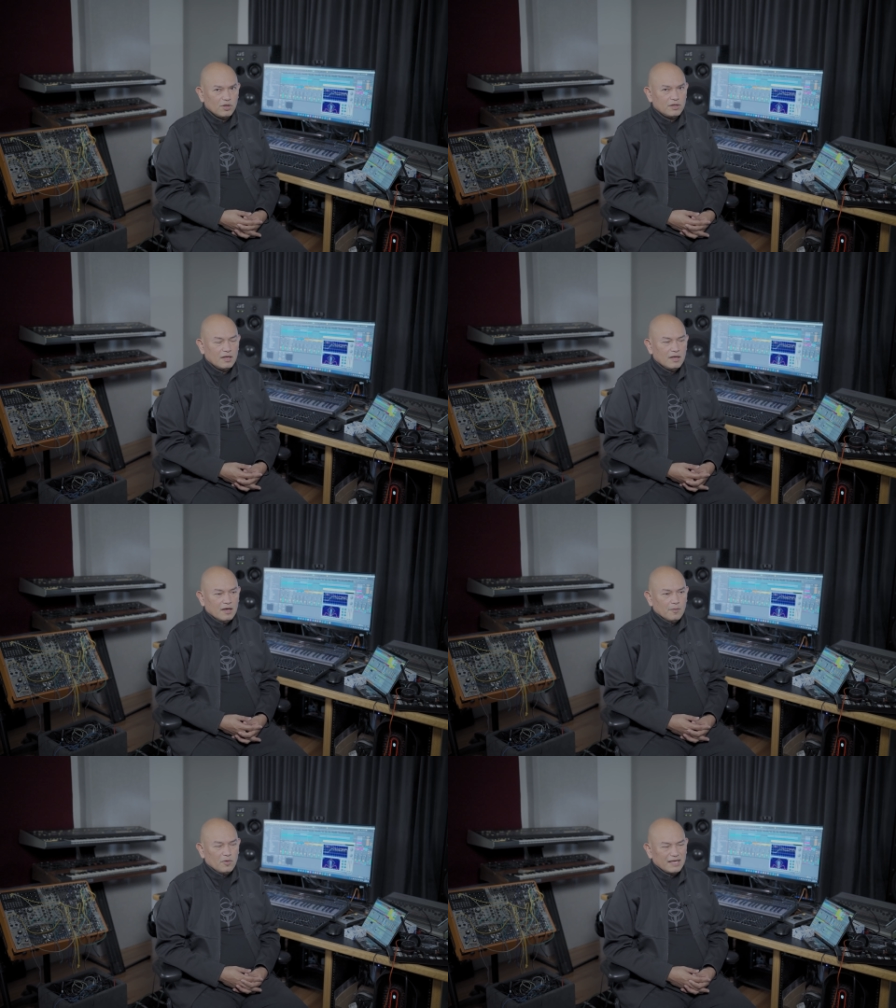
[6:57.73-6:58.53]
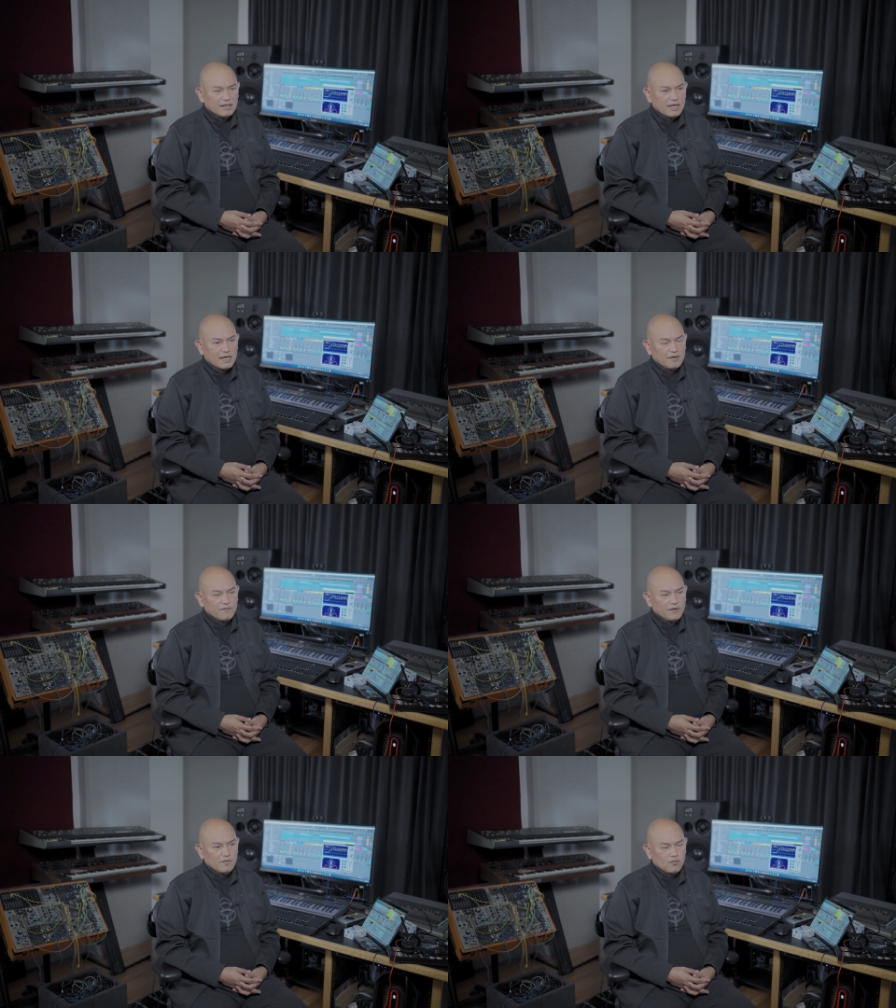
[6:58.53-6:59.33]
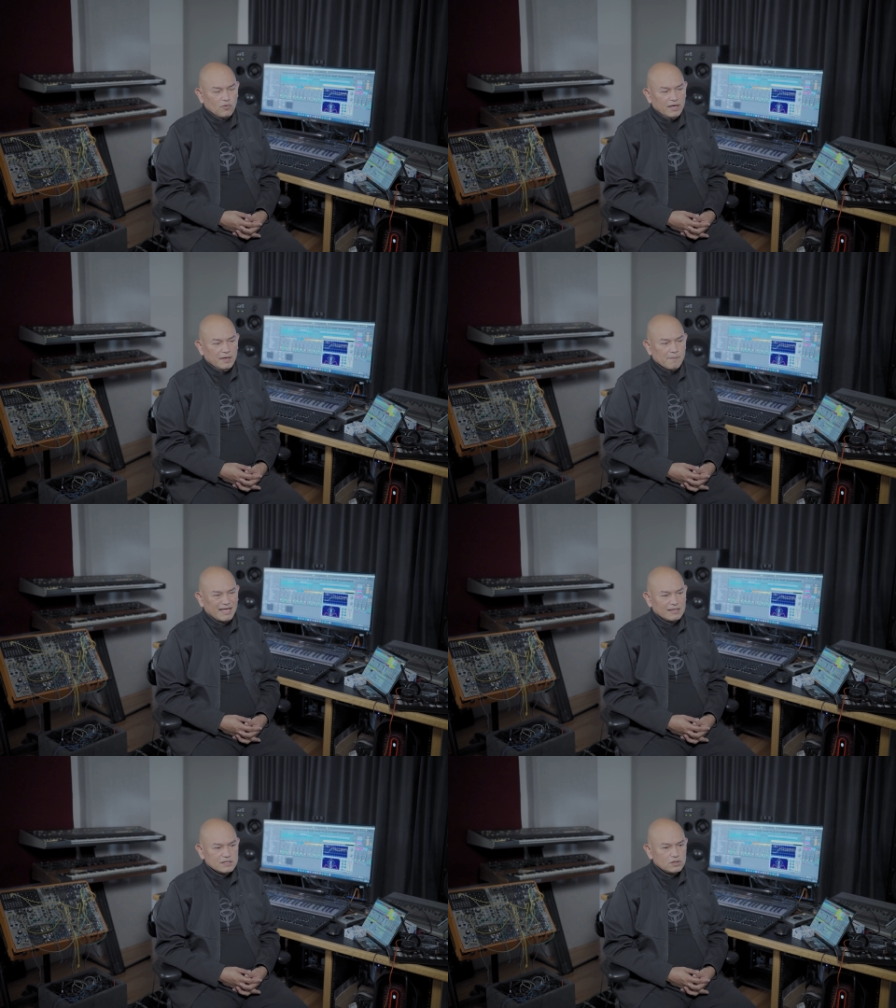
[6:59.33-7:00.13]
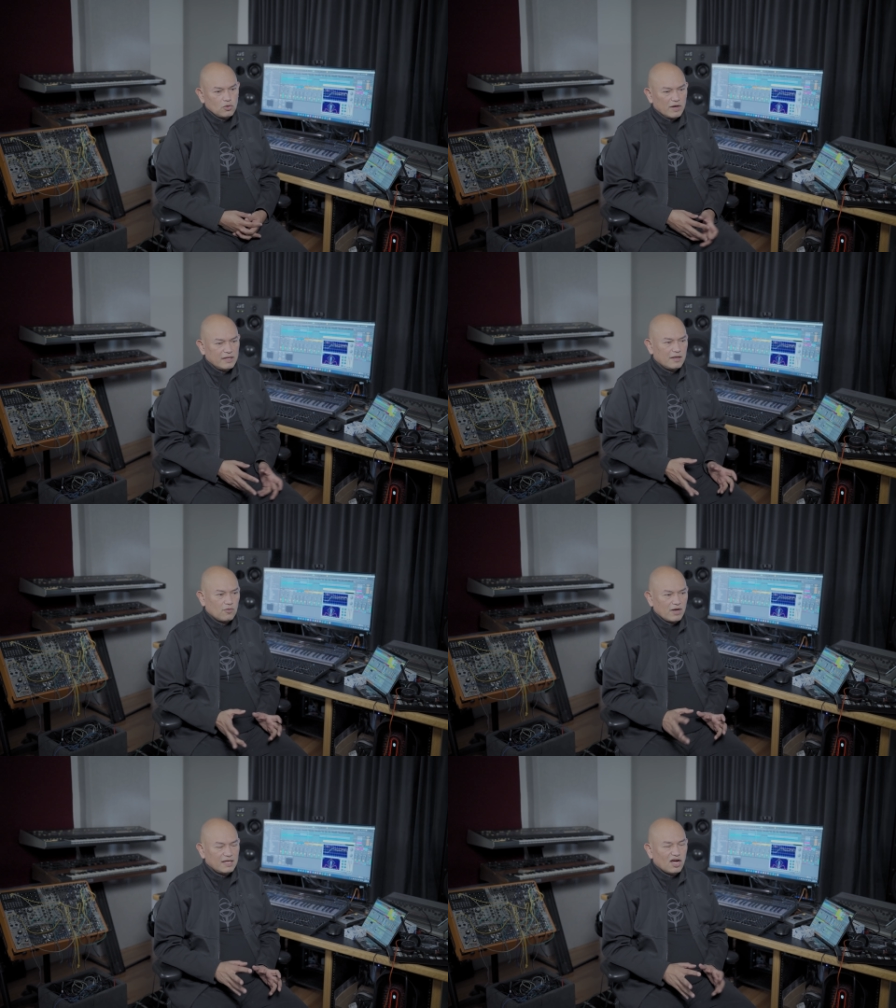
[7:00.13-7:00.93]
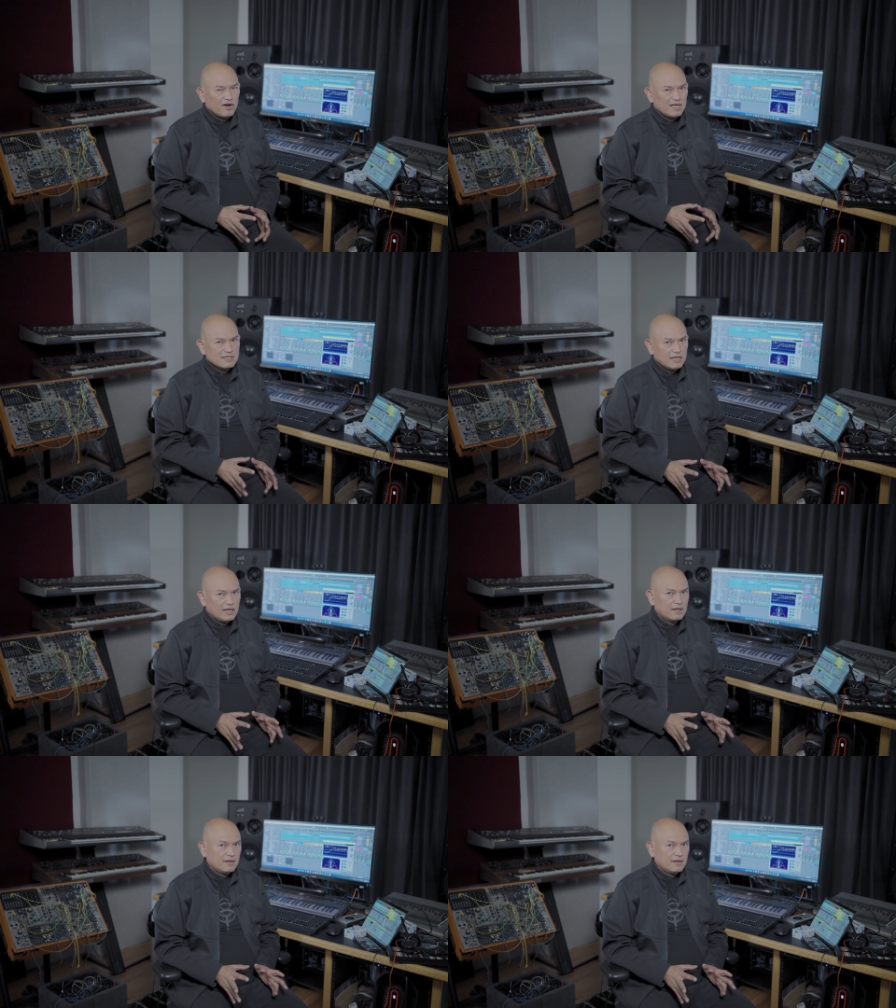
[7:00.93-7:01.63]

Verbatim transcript: But, but I think if, if we manage to get the right artists, they,